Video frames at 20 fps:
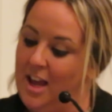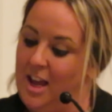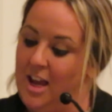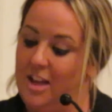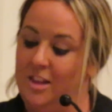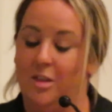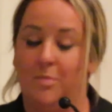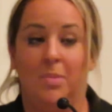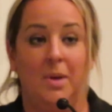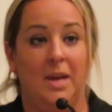
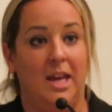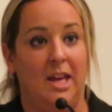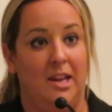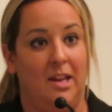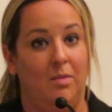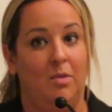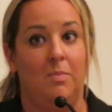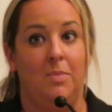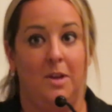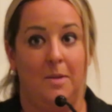In the
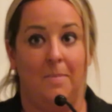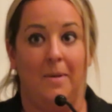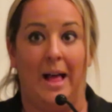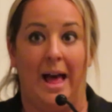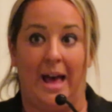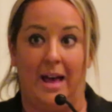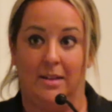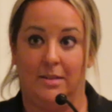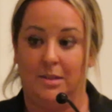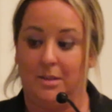beginning, when people
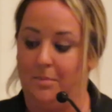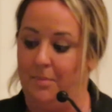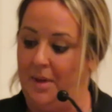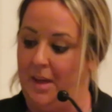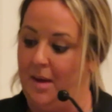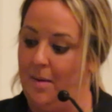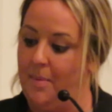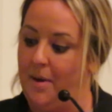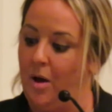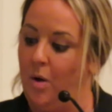asked
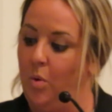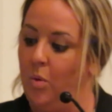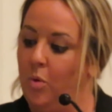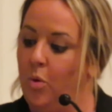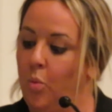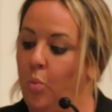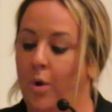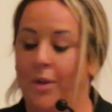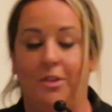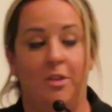me
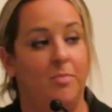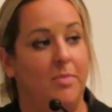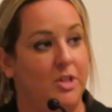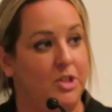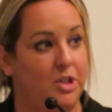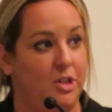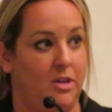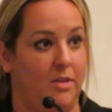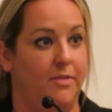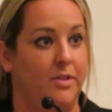about what the
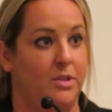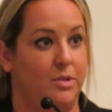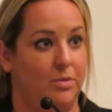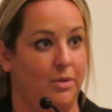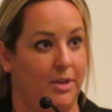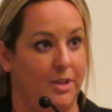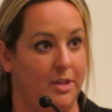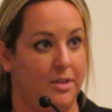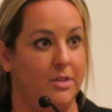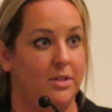mission of this
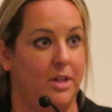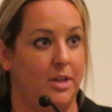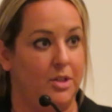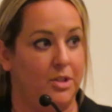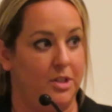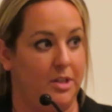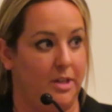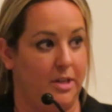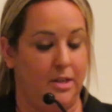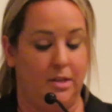
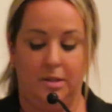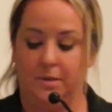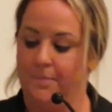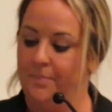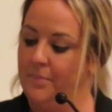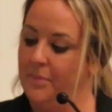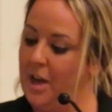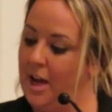organization is,